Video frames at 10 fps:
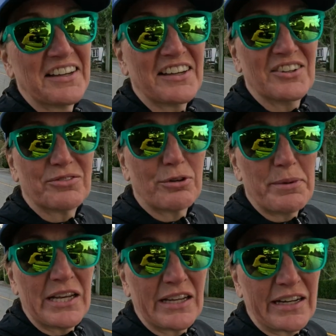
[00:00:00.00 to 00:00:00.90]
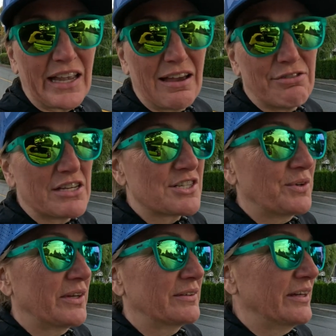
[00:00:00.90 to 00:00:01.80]
you know, we're meeting at a cafe,
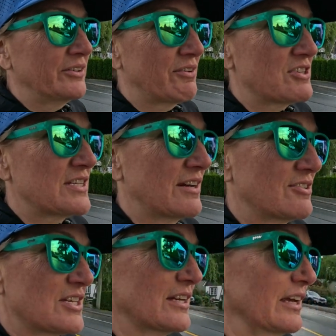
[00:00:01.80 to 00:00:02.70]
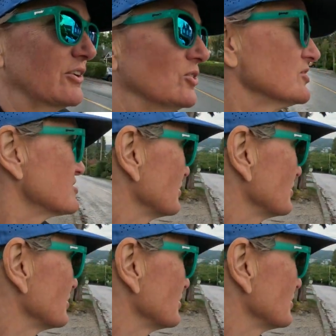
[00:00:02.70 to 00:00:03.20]
so I don't have to stand outside and get cold.